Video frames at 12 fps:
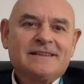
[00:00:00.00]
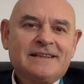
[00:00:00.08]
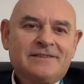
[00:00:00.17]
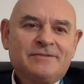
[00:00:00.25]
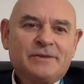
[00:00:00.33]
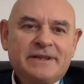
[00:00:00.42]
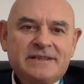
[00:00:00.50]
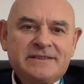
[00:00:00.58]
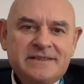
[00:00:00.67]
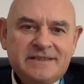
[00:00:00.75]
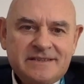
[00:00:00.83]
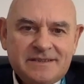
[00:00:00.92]
Lafora
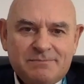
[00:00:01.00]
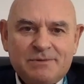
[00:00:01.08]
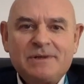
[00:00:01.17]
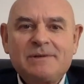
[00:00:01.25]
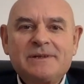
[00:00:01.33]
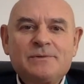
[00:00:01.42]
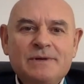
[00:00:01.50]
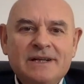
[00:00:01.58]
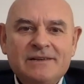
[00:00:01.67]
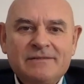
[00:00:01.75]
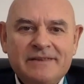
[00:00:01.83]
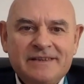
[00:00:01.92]
disease is probably
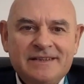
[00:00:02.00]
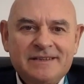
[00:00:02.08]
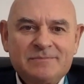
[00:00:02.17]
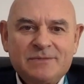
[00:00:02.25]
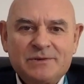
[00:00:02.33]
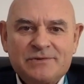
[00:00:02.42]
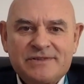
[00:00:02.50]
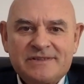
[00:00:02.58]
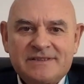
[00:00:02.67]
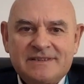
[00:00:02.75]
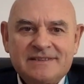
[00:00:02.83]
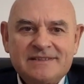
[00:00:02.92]
one of the
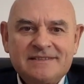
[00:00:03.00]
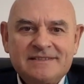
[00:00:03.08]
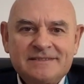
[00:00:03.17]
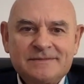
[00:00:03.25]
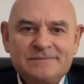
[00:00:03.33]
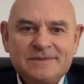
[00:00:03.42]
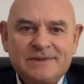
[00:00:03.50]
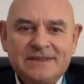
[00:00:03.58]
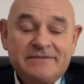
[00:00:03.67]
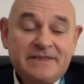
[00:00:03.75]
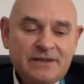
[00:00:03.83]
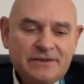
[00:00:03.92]
most,
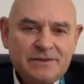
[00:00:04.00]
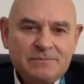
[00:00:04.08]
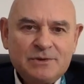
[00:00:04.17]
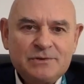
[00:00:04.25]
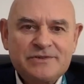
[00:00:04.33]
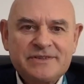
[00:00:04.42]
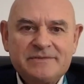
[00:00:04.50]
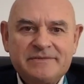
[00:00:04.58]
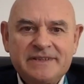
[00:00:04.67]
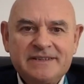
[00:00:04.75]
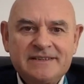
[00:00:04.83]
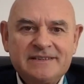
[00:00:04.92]
if not the most
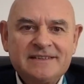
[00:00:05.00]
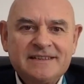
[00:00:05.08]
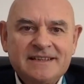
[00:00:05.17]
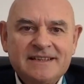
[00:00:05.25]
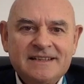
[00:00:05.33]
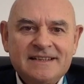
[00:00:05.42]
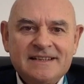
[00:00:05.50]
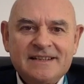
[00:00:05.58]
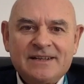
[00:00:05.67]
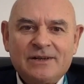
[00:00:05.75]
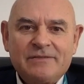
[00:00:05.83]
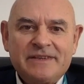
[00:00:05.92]
severe,
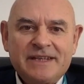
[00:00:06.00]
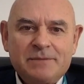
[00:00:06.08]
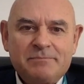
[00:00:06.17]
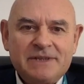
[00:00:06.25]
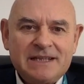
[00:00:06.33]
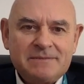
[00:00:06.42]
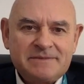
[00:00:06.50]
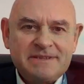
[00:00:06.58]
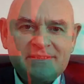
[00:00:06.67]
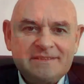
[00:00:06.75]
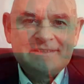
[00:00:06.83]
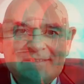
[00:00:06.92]
of the
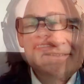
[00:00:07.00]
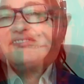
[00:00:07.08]
epilepsies.